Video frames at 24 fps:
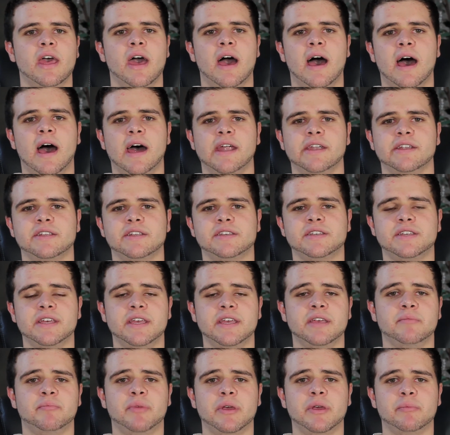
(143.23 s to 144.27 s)
and
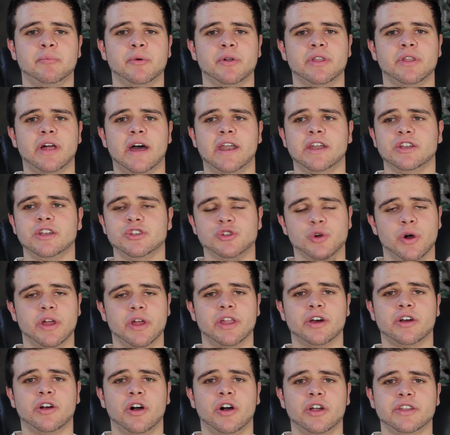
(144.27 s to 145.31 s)
seeing people that enjoy
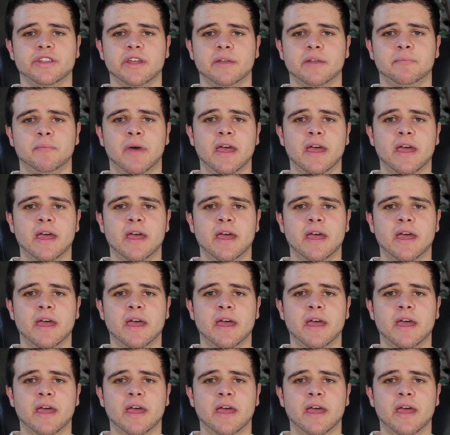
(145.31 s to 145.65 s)
the content